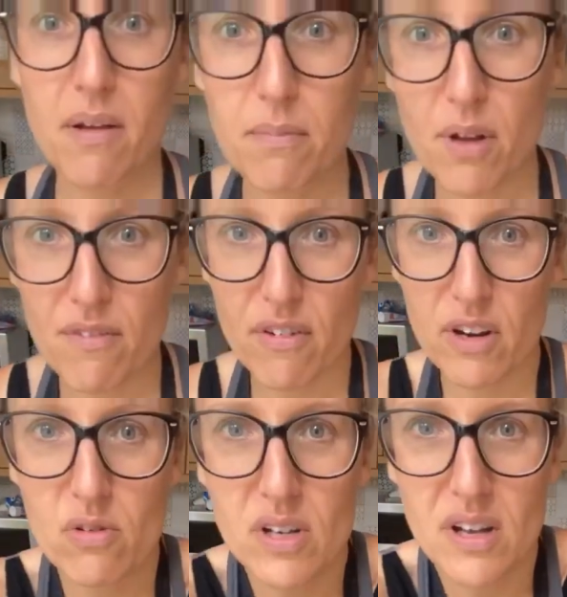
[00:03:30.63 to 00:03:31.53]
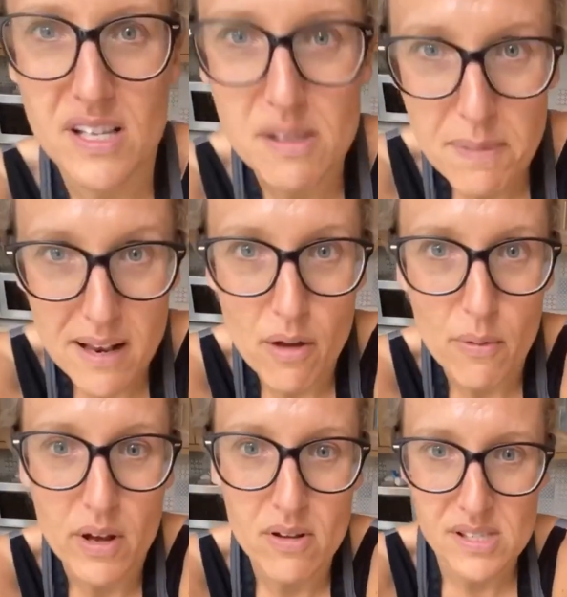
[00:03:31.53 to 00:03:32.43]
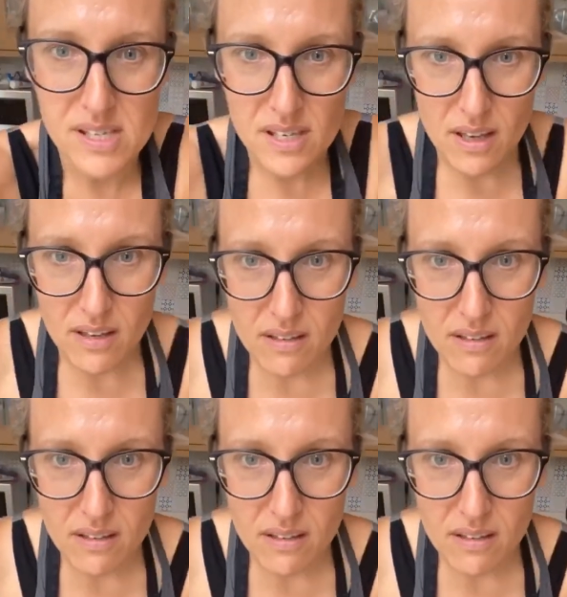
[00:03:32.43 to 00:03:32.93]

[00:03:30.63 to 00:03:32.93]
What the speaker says: I'm not very organised. A bit low, I can't see you.